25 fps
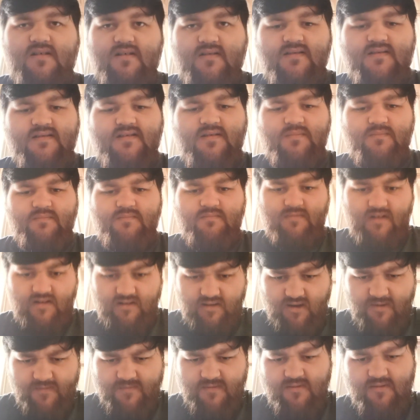so a
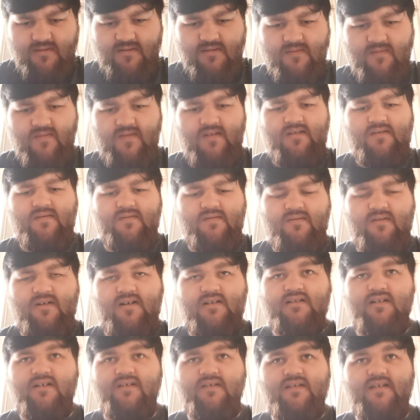lot of you are going to have heard of quite
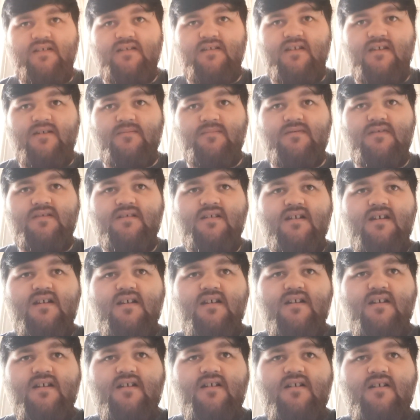a lot of these games,
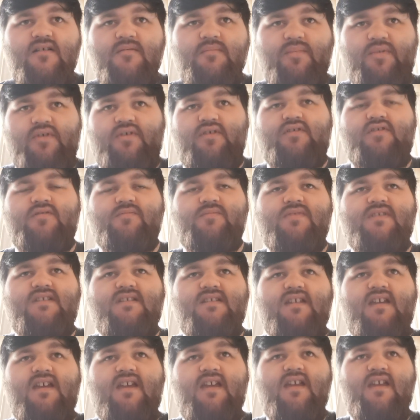but number
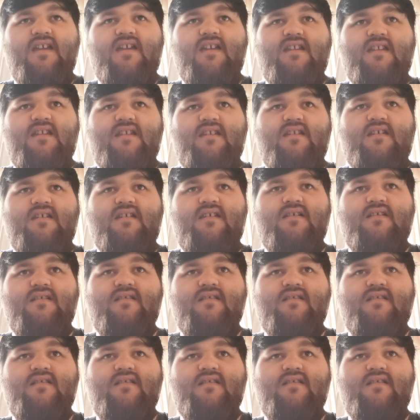10,